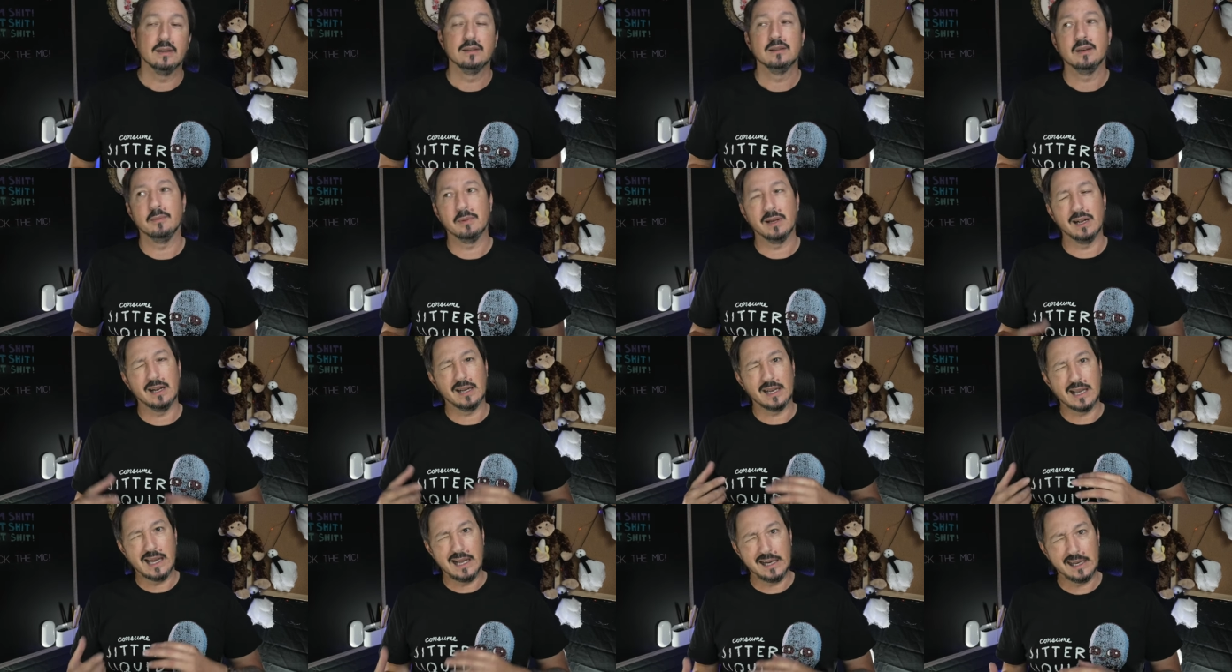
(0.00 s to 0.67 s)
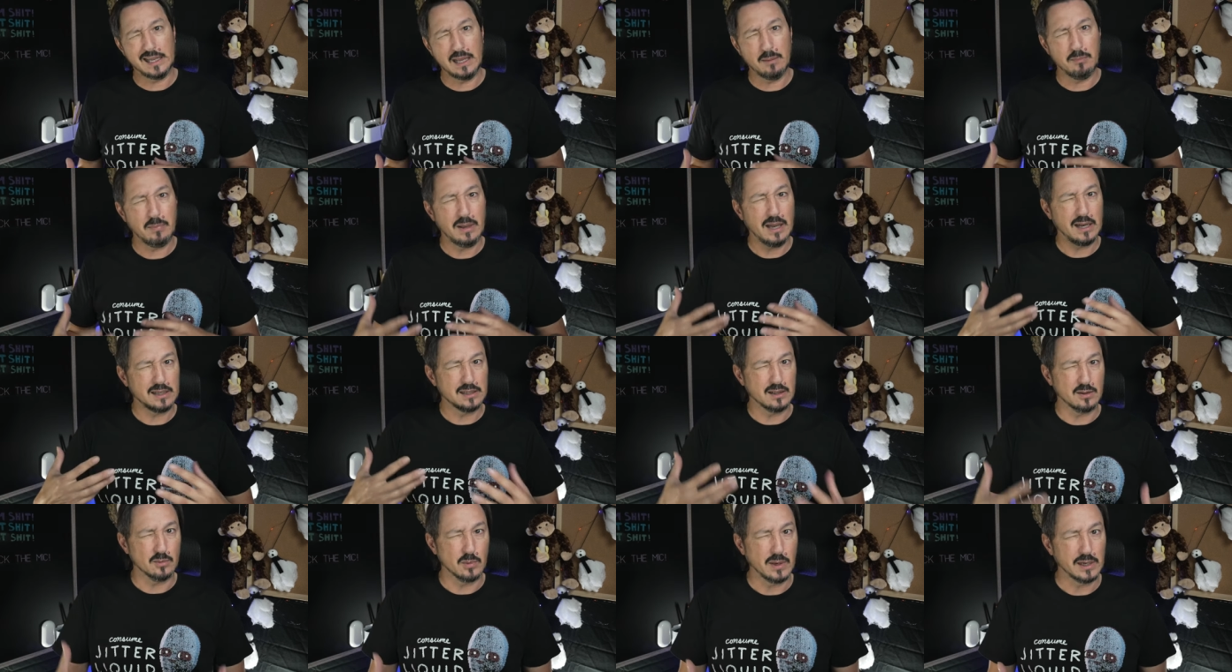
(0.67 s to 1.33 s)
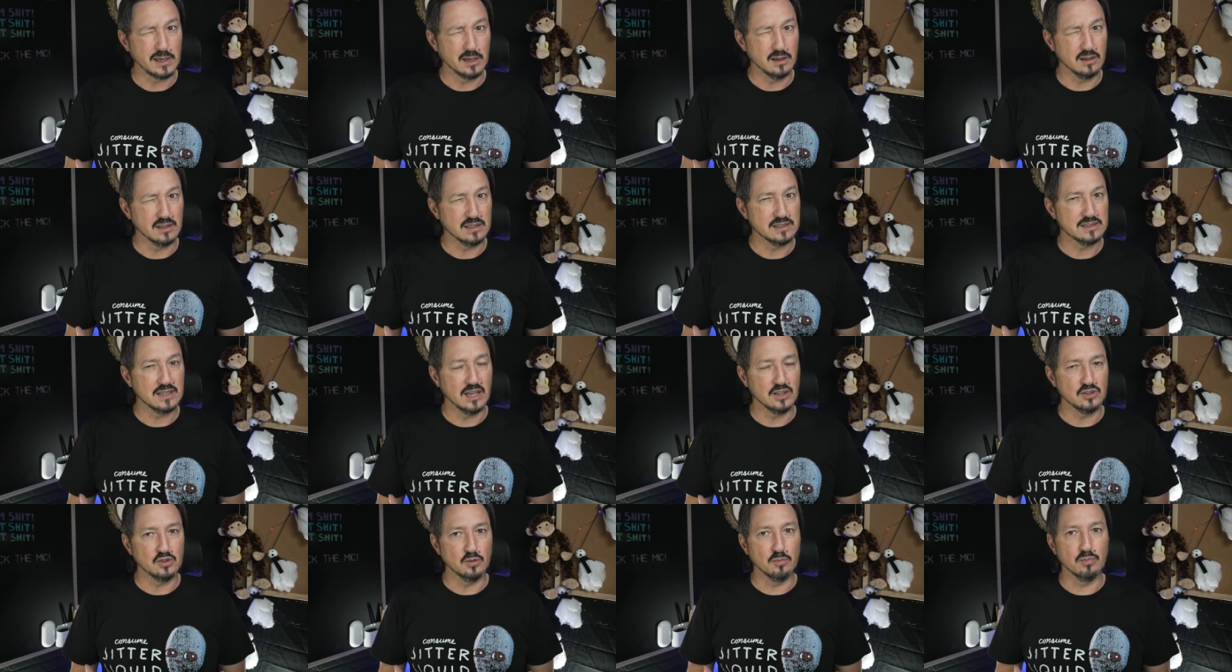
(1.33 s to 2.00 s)
I'm gonna kinda get back to the regularly
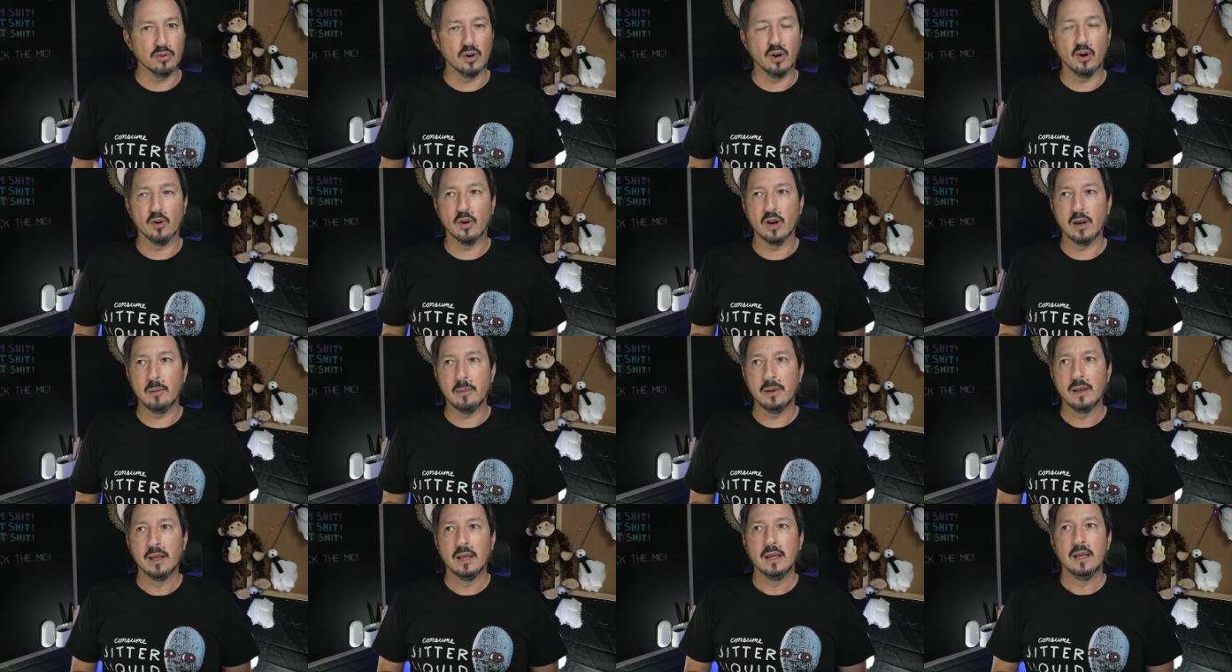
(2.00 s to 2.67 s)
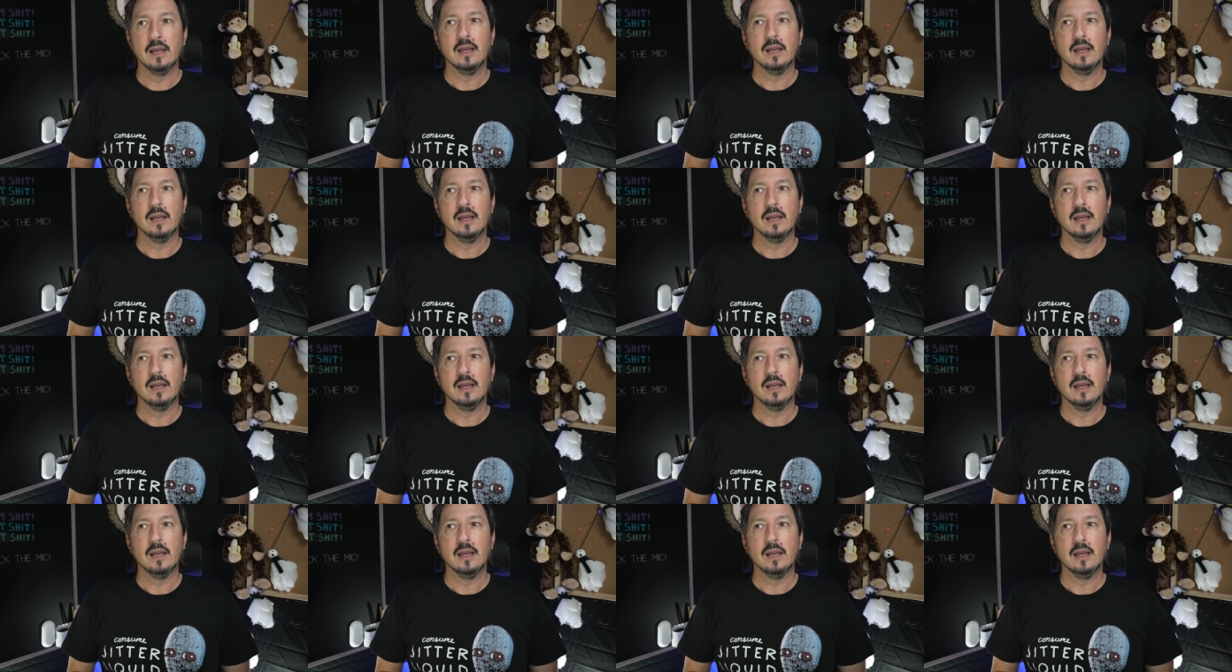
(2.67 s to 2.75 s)
scheduled program.